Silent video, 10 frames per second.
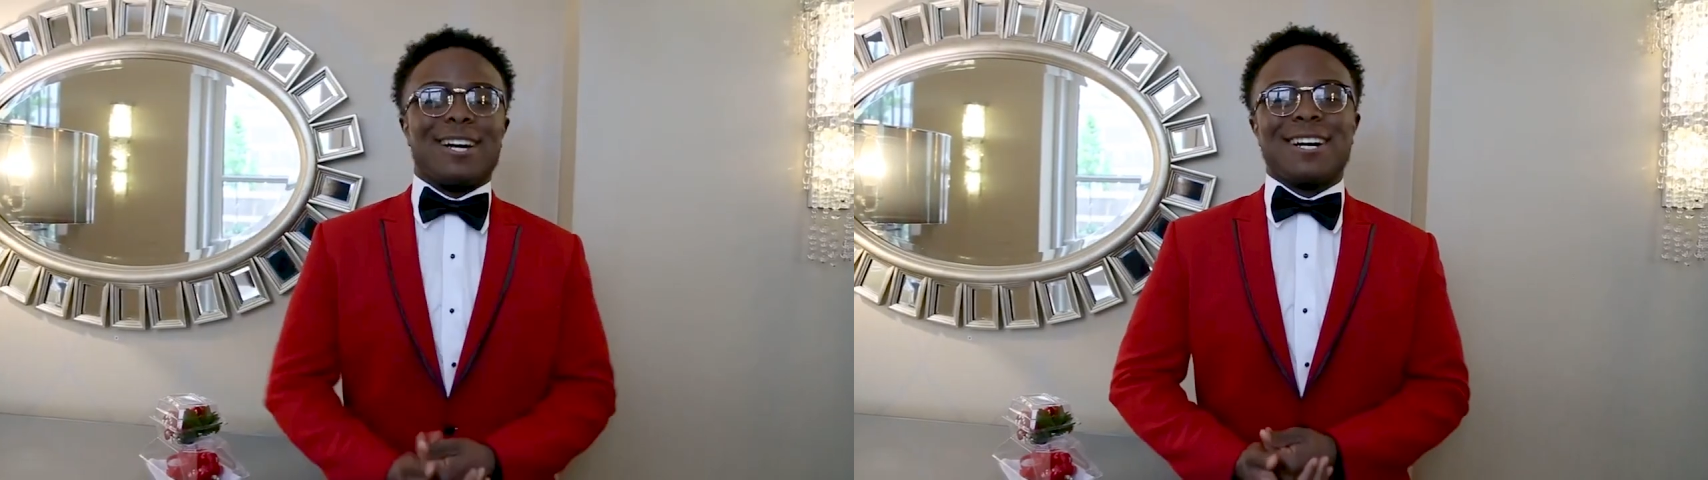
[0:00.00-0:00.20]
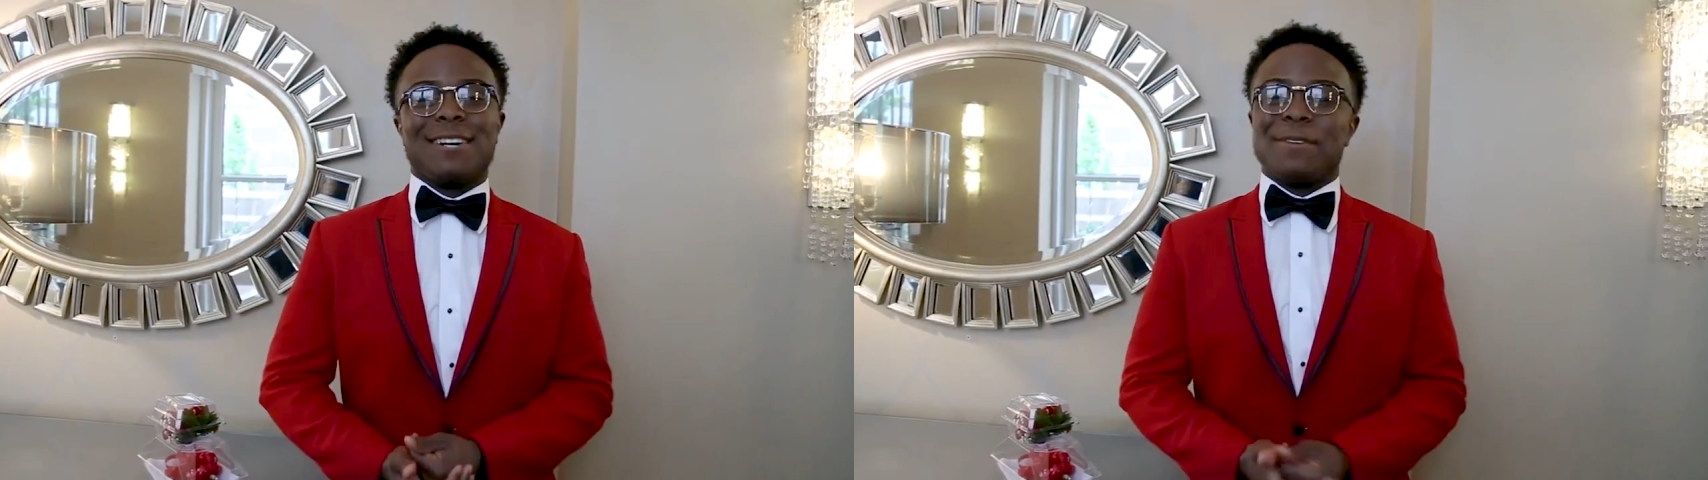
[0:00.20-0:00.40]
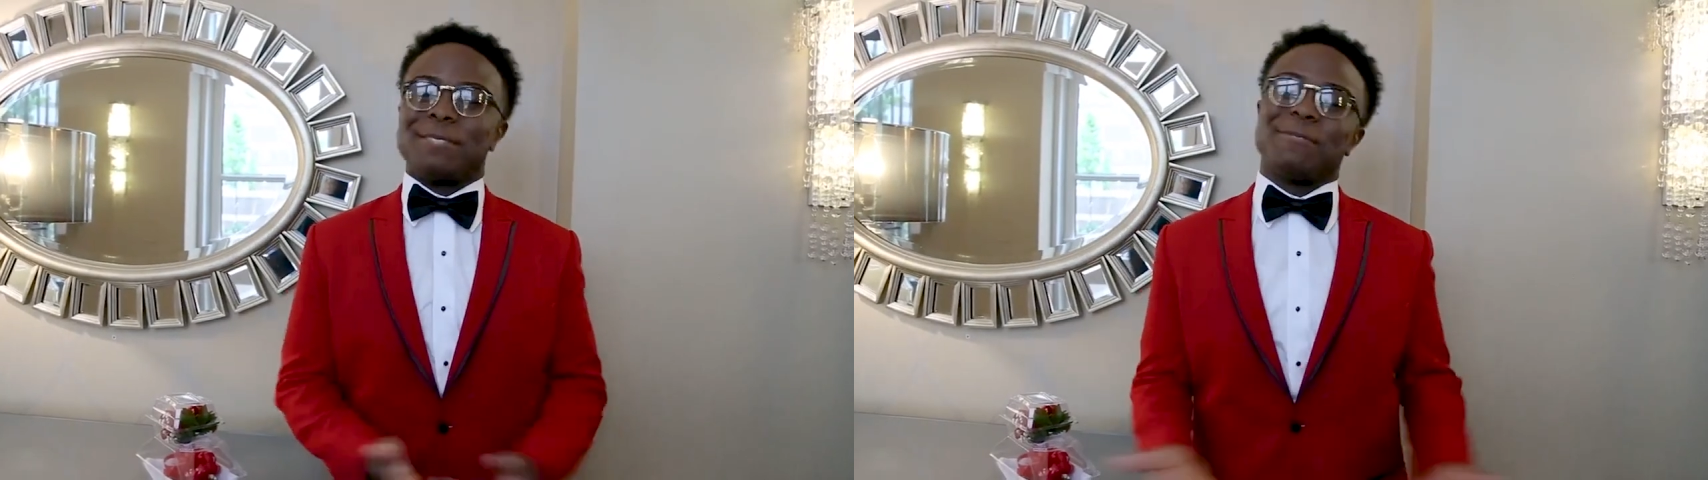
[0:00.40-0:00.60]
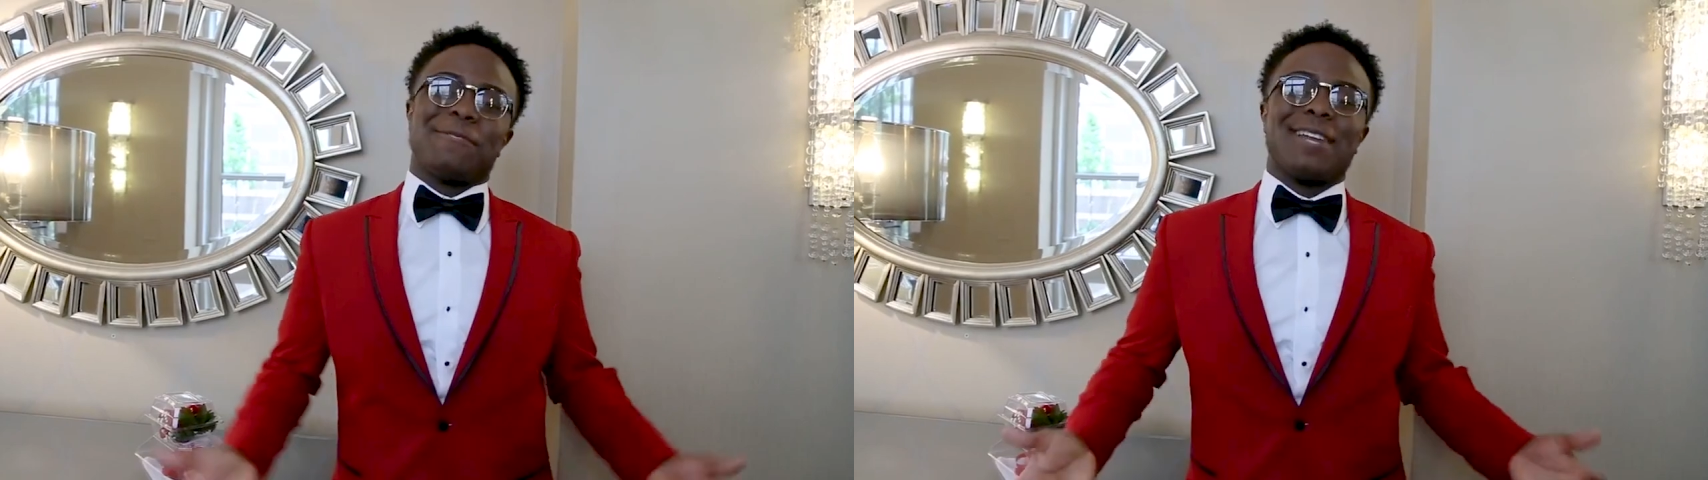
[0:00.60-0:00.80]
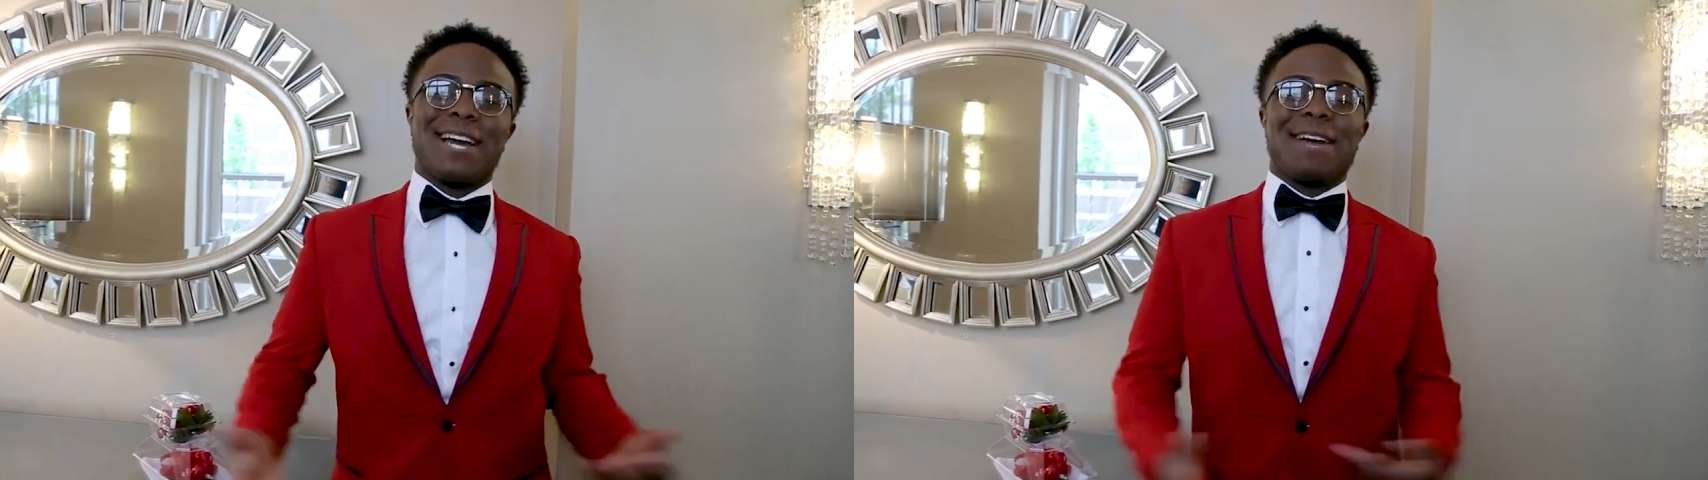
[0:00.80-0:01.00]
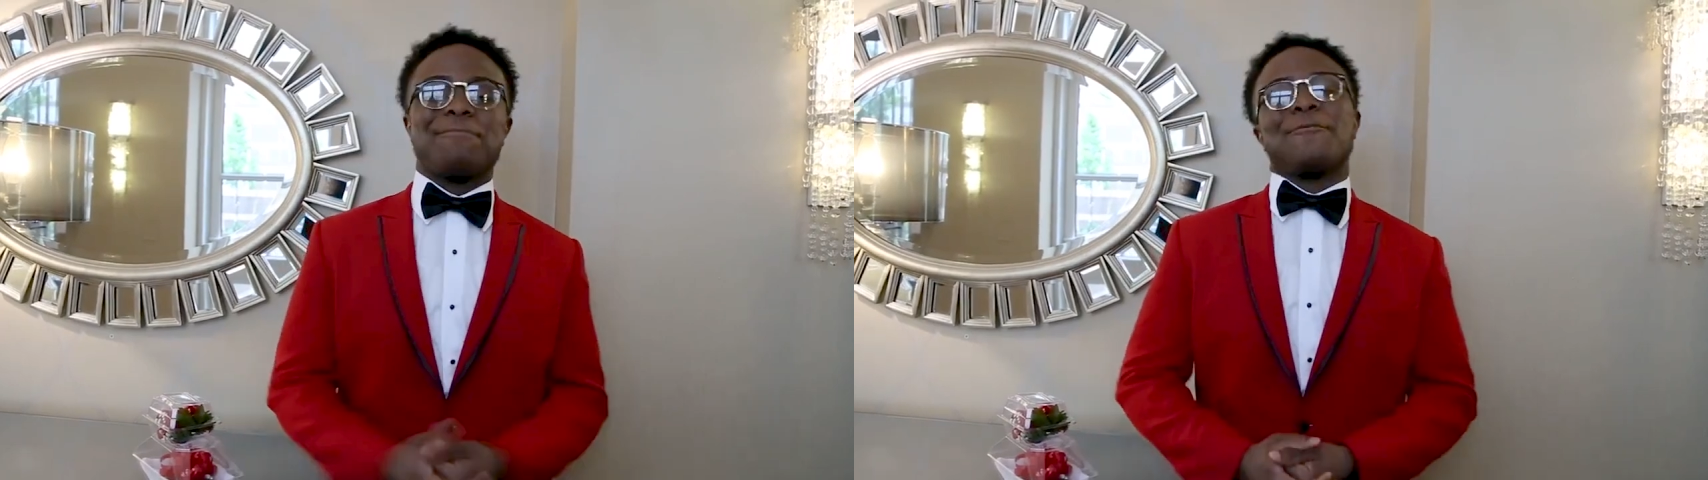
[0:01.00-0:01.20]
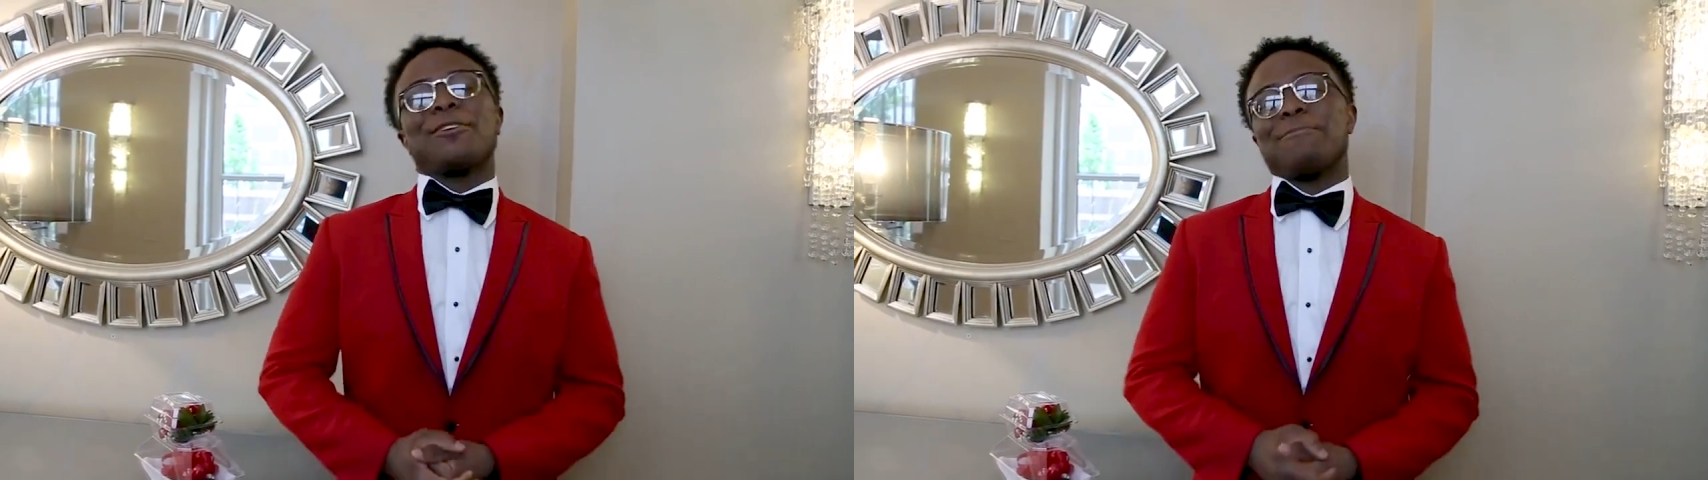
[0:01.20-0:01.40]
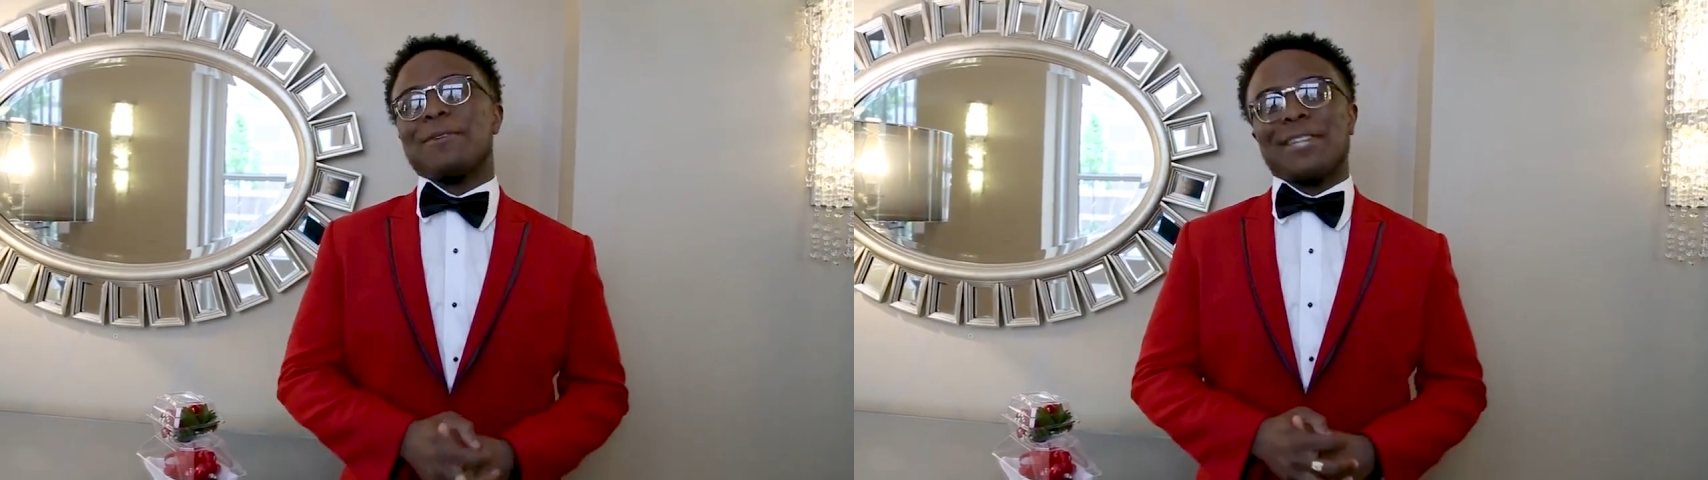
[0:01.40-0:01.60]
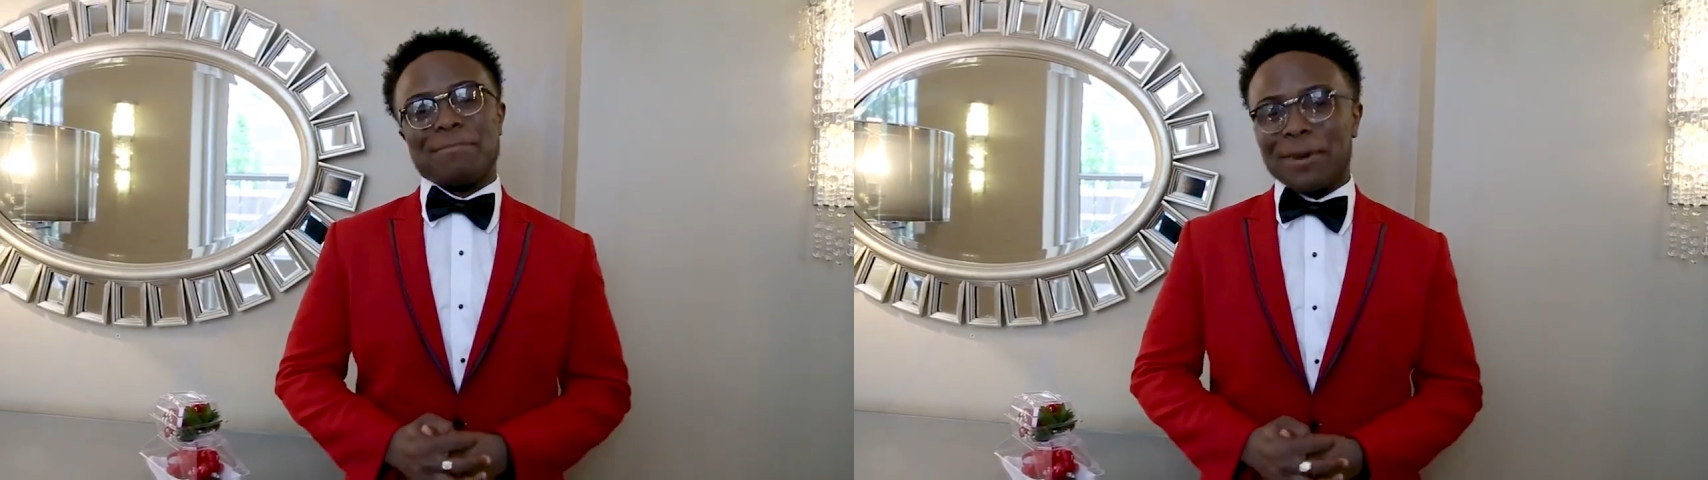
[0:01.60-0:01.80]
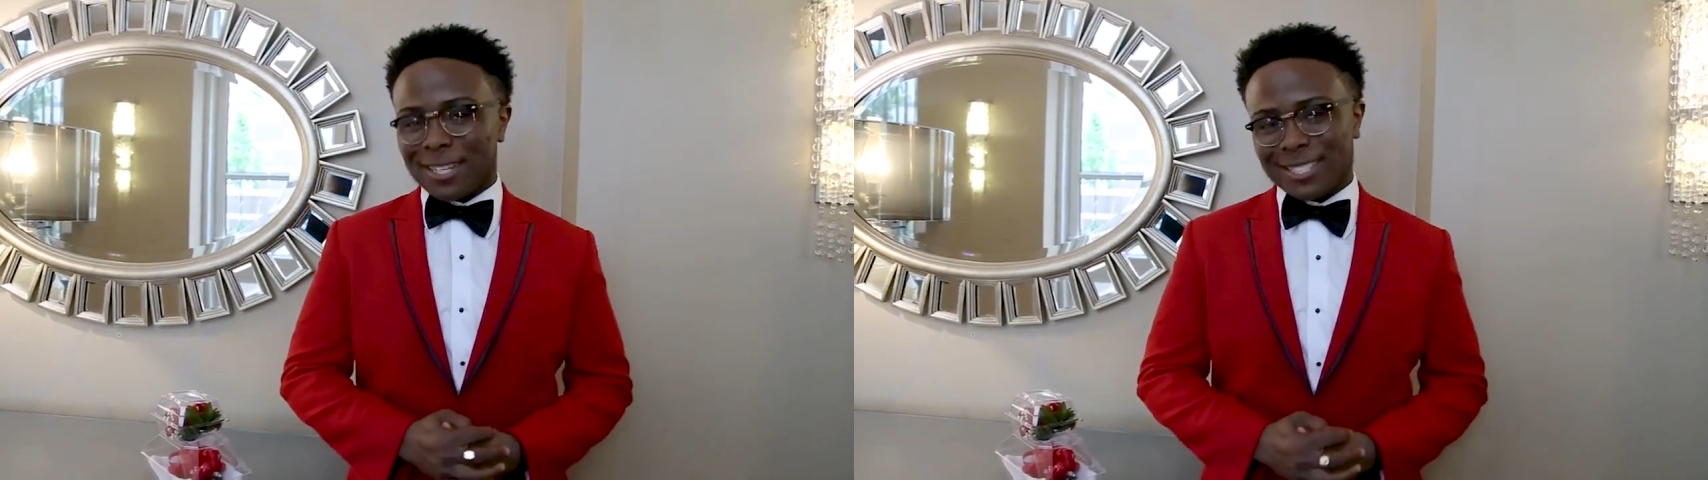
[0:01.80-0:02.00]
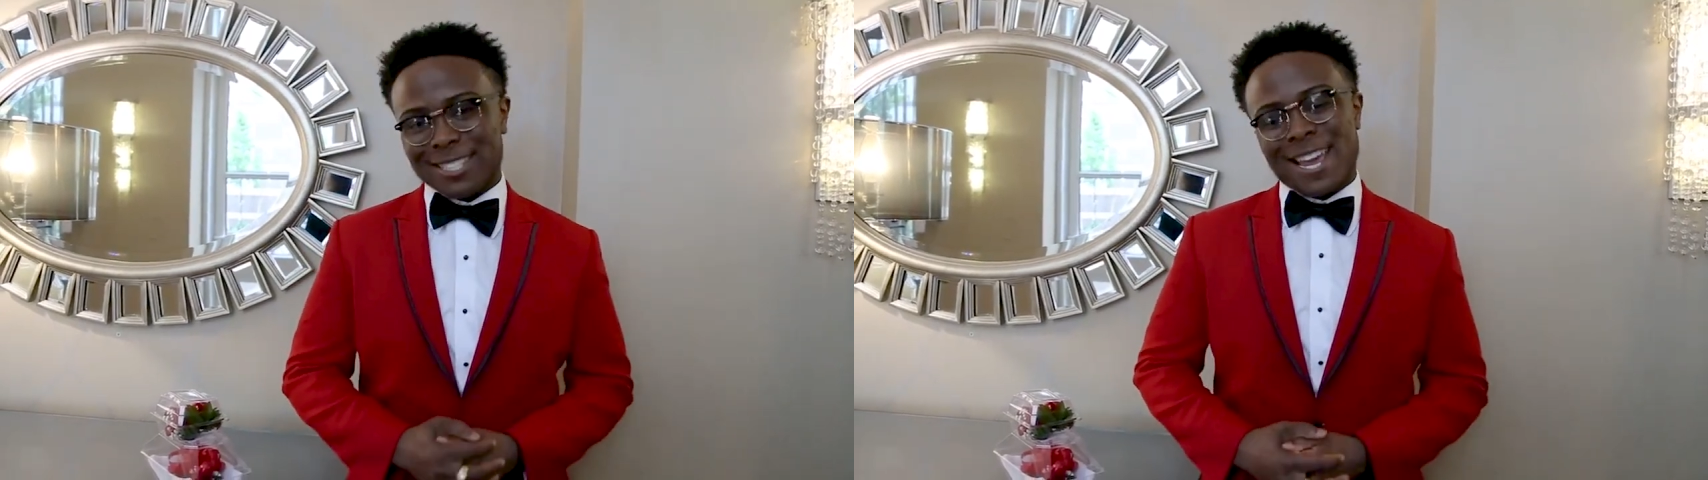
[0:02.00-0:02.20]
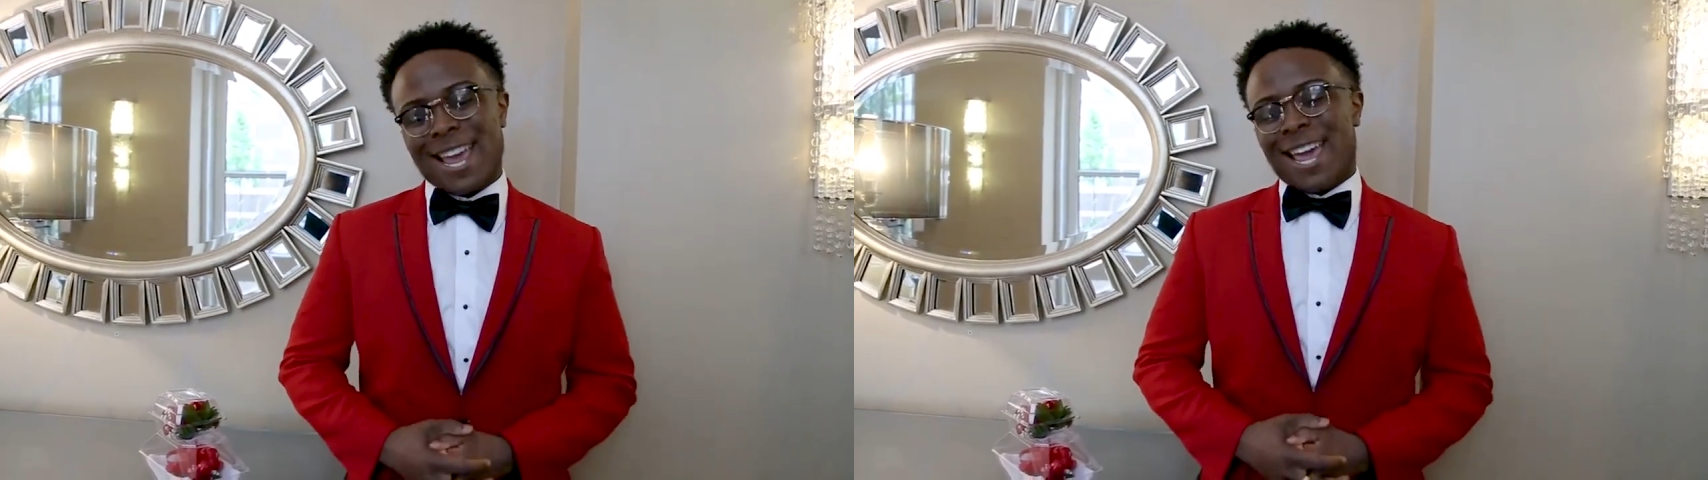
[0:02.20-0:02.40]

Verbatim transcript: uh, makes me feel like I'm worth a million bucks.